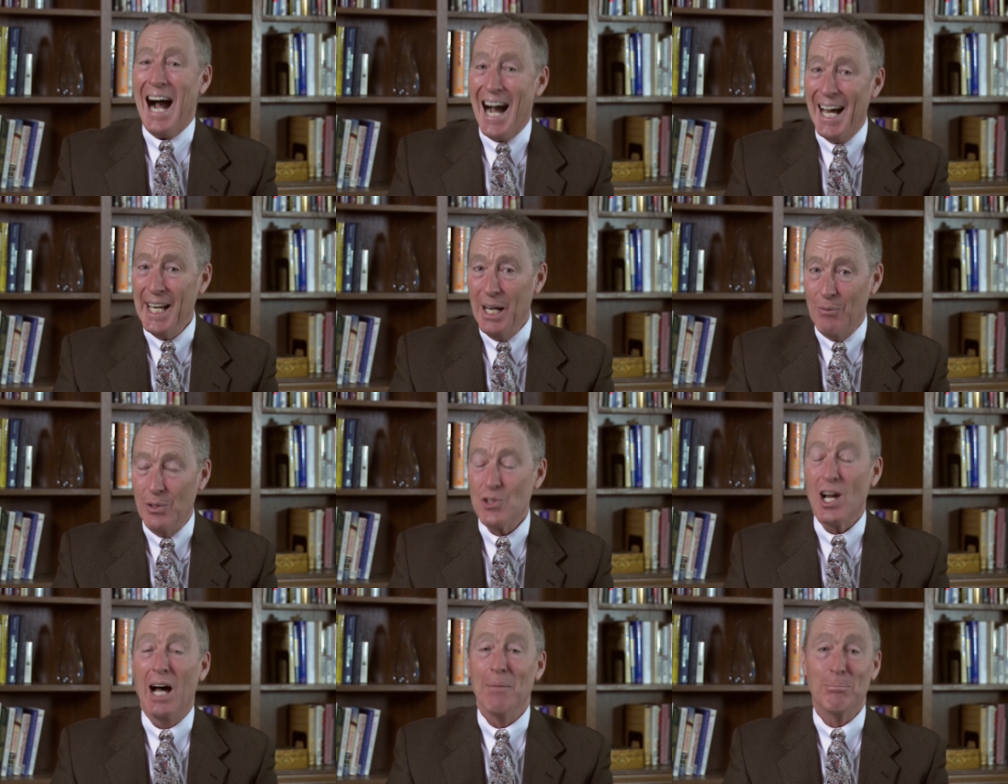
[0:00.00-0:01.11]
on average,
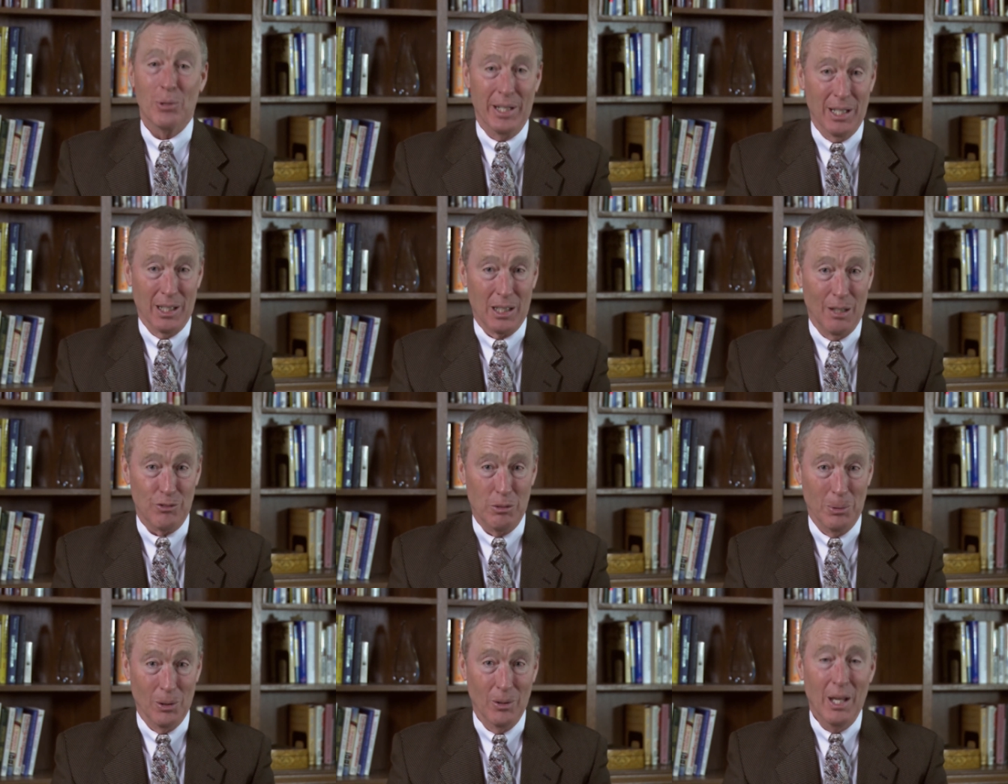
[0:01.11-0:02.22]
I'm pretty
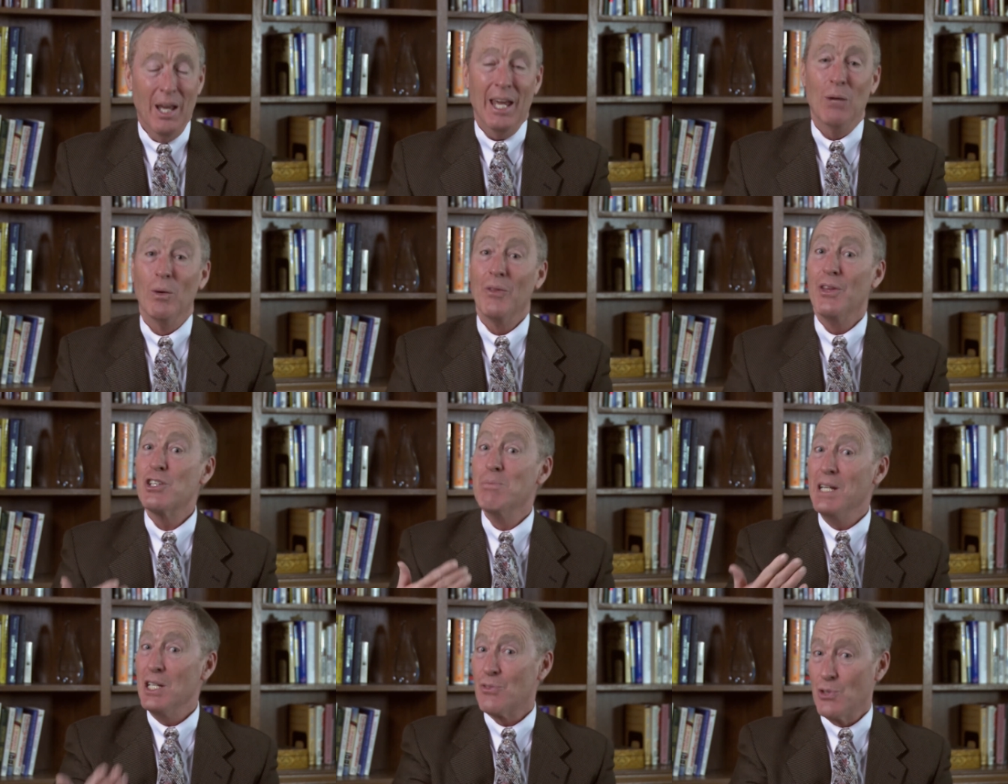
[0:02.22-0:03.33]
uncomfortable. And what this
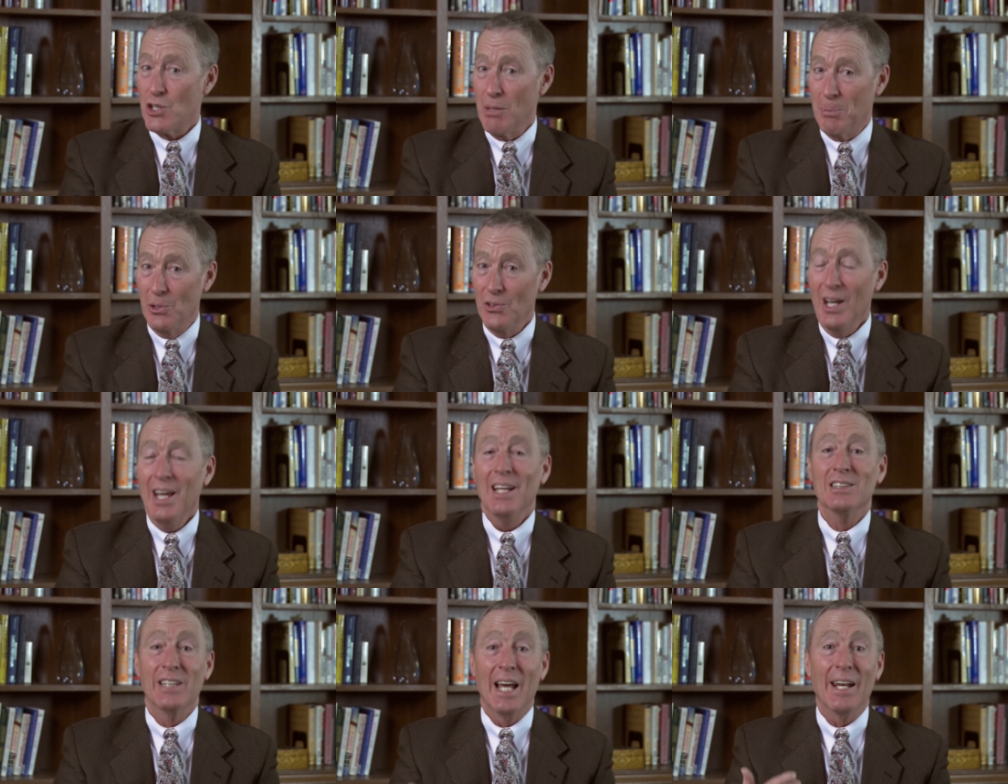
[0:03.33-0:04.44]
means for shippers
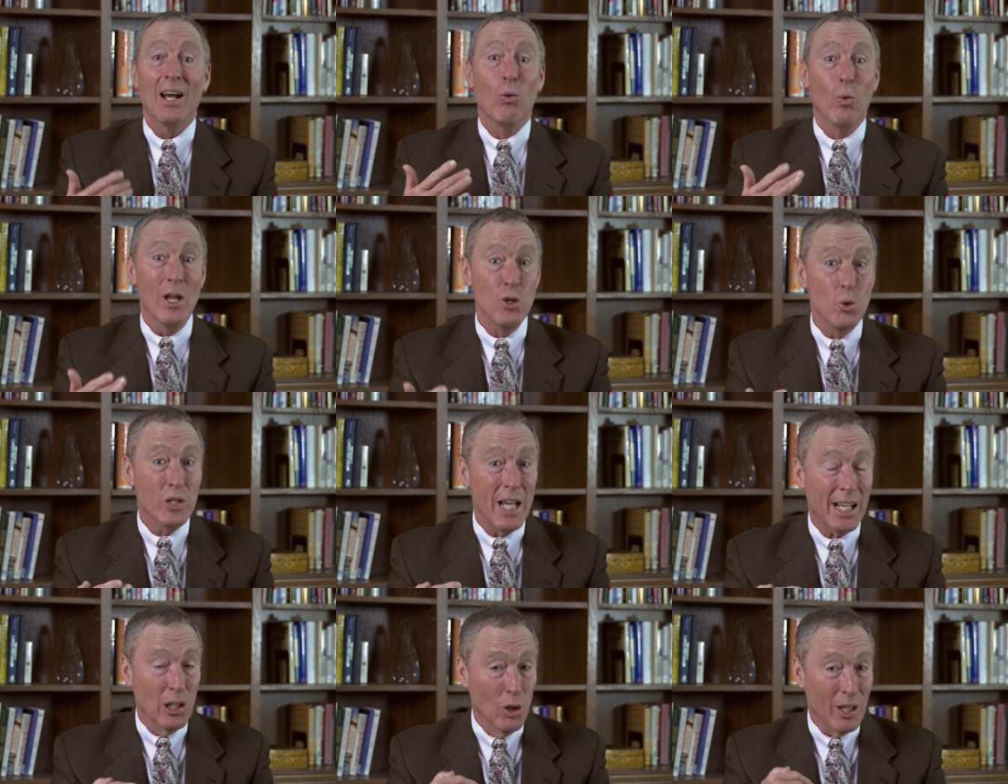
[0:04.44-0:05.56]
is that when you
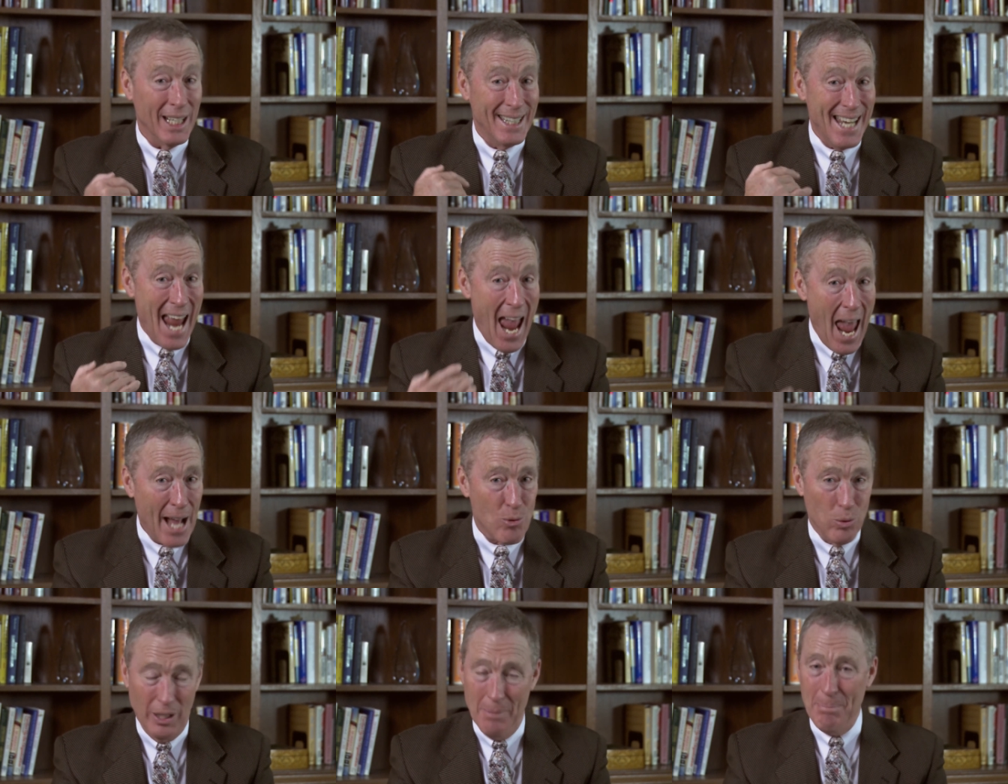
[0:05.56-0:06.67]
take a look at the
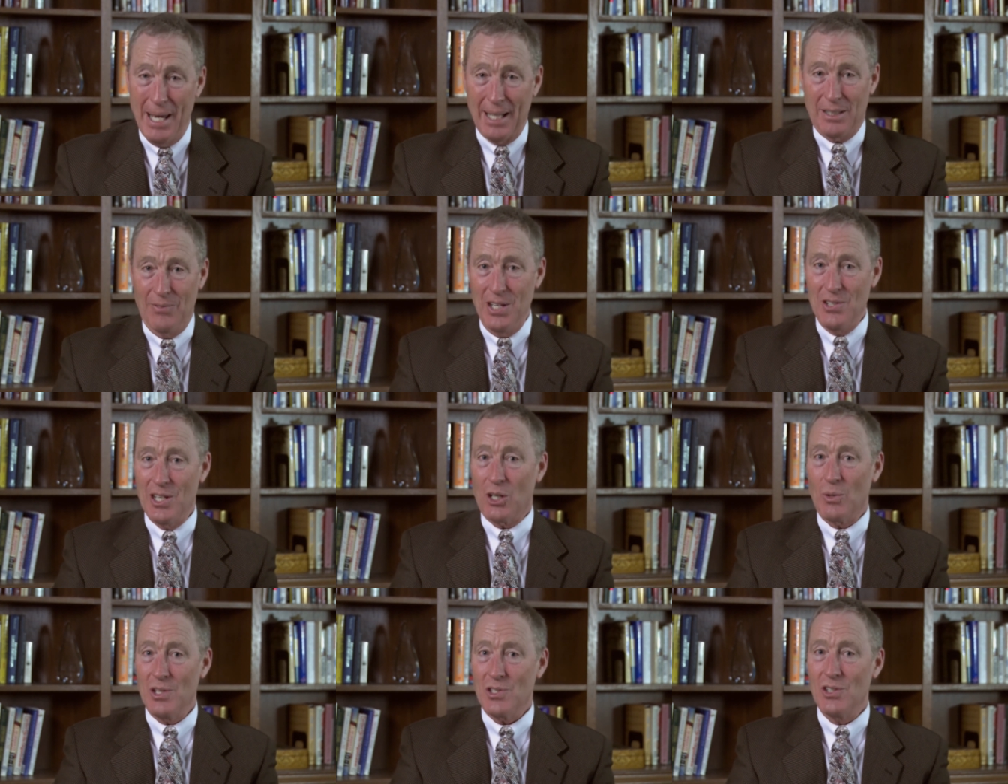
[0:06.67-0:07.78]
actual impact of these
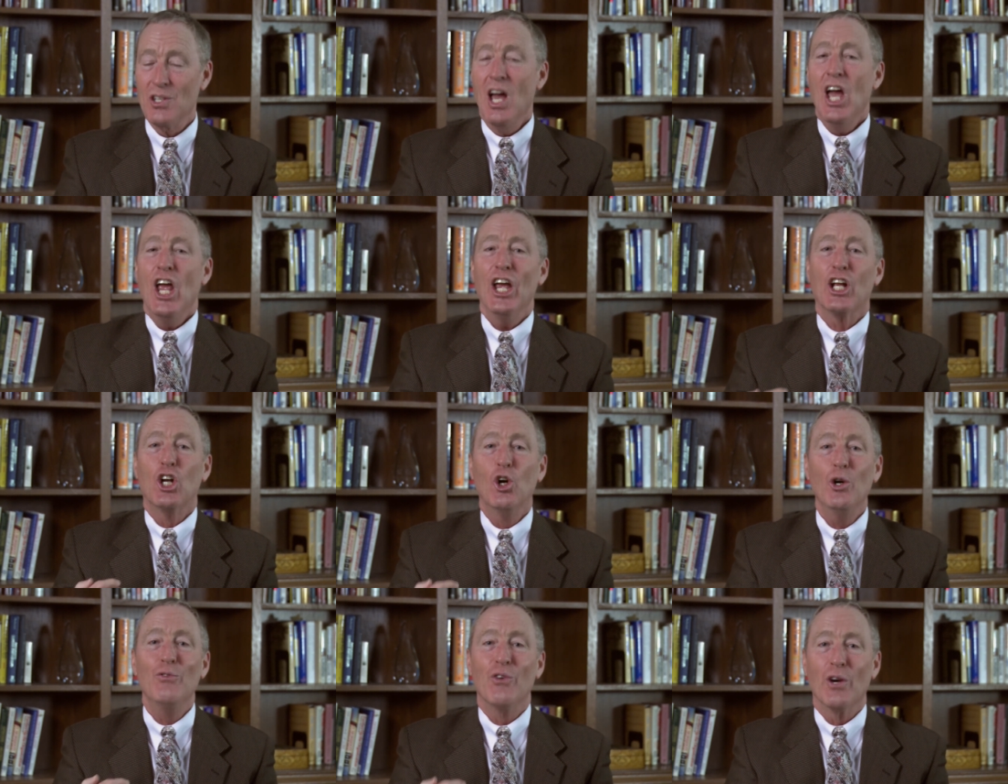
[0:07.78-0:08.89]
increases, it
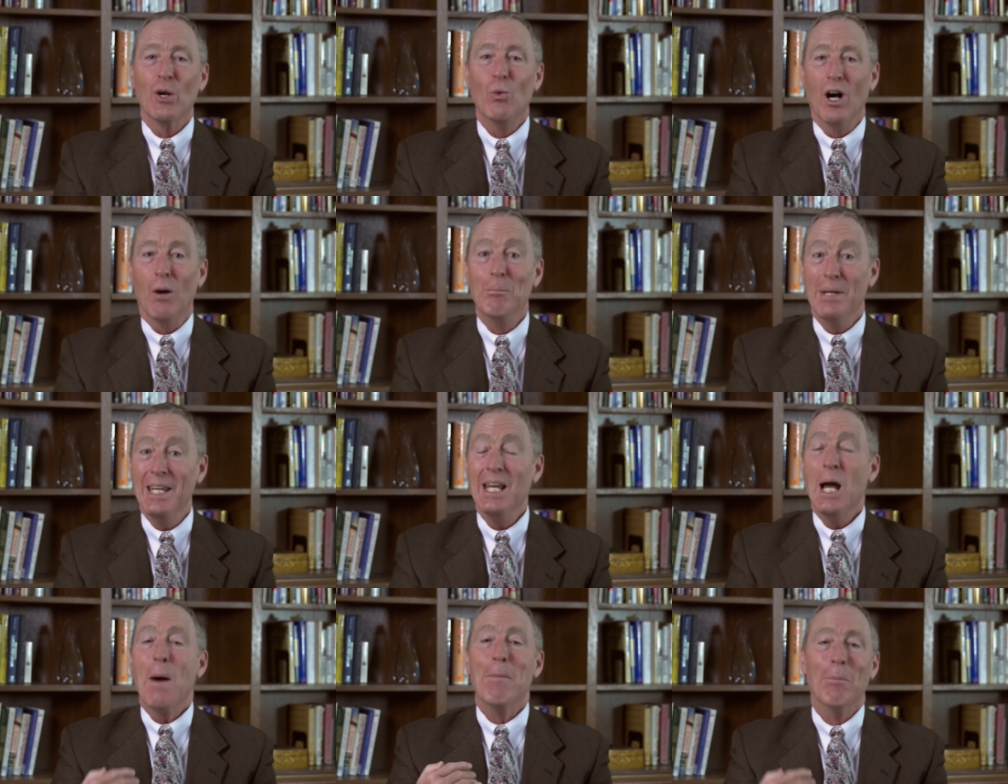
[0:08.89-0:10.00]
could very well be
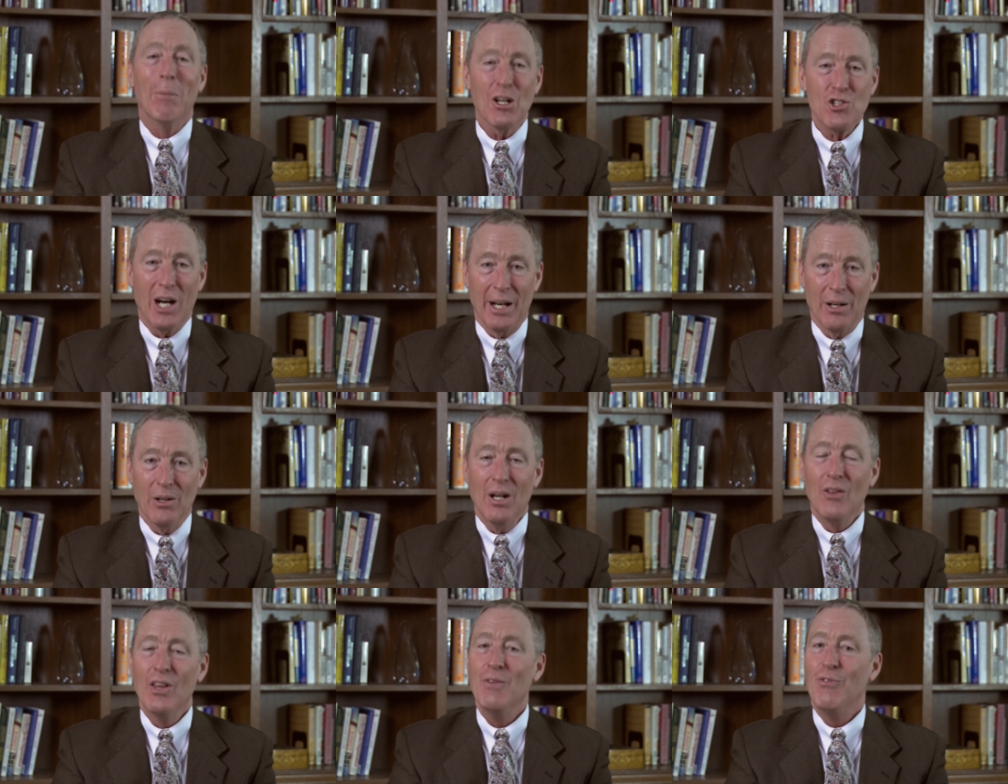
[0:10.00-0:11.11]
much higher
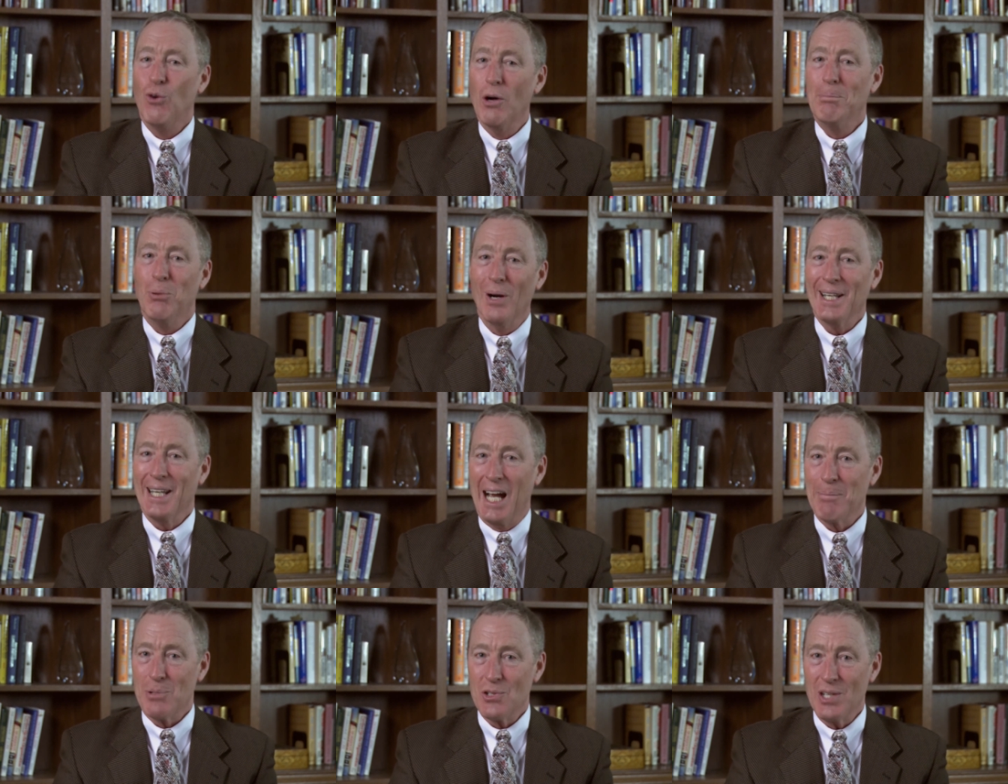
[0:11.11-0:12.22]
than
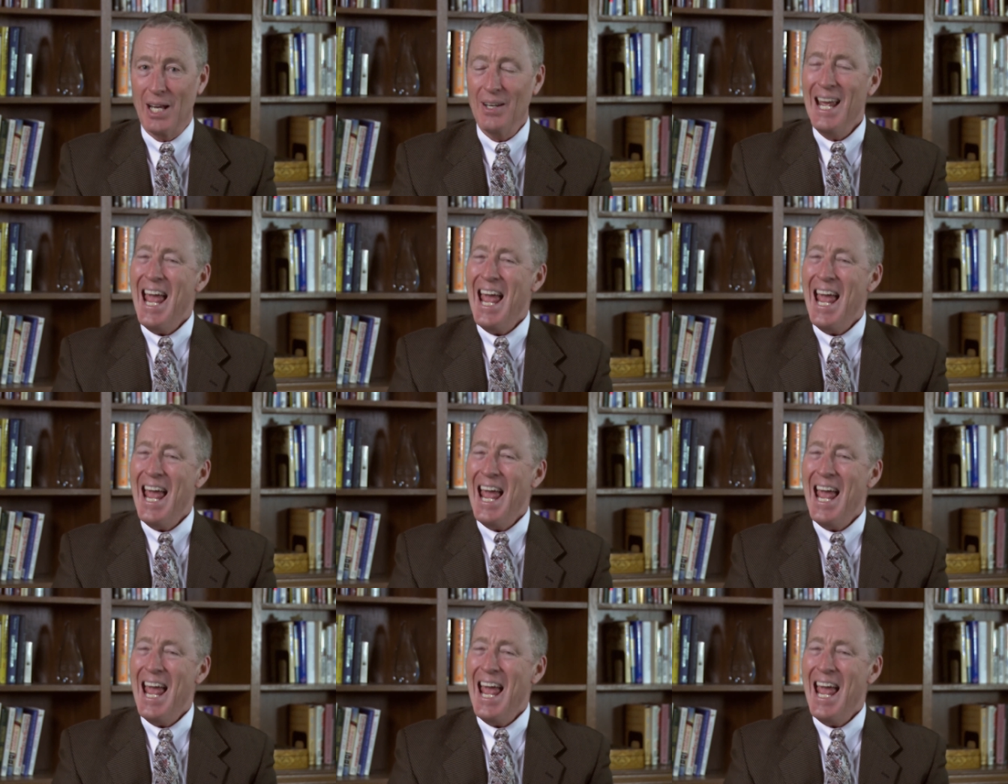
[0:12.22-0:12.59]
4.9%.